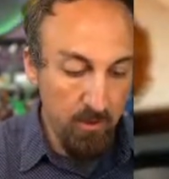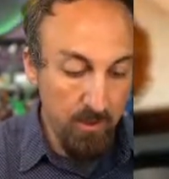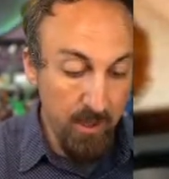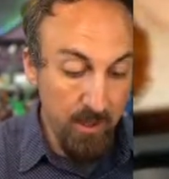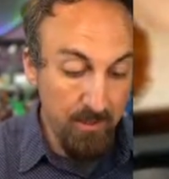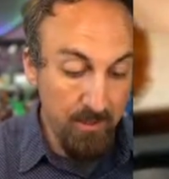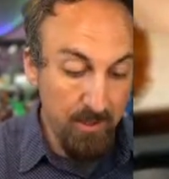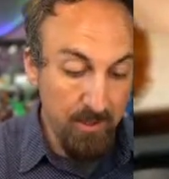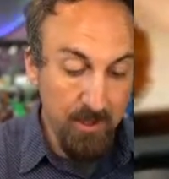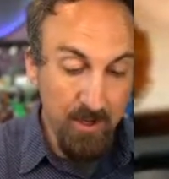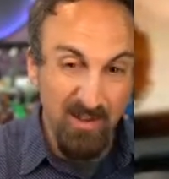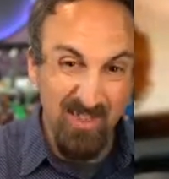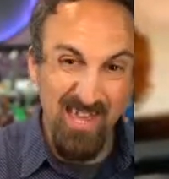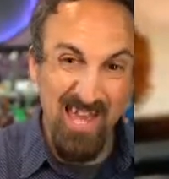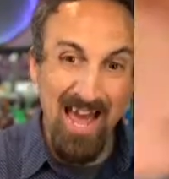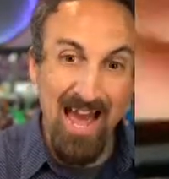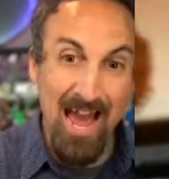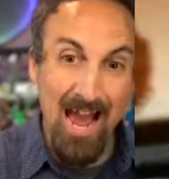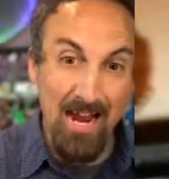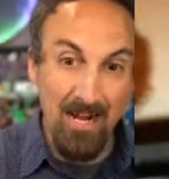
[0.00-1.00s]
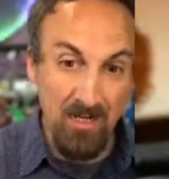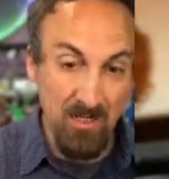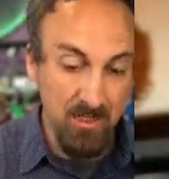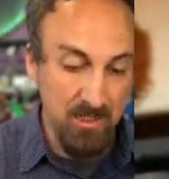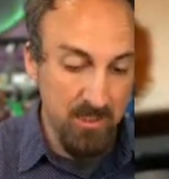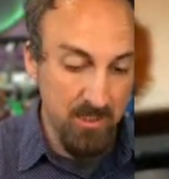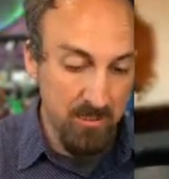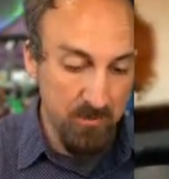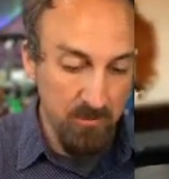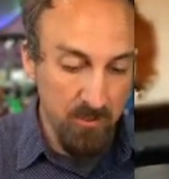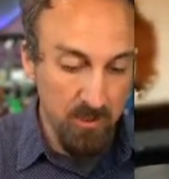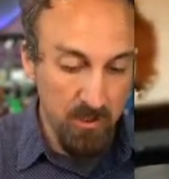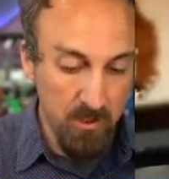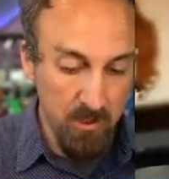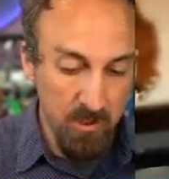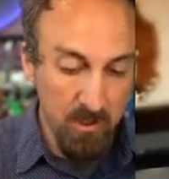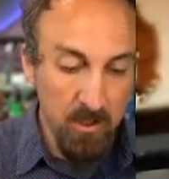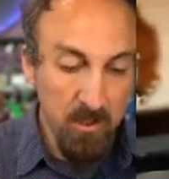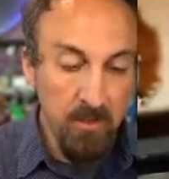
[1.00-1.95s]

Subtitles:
and then there are the actions which are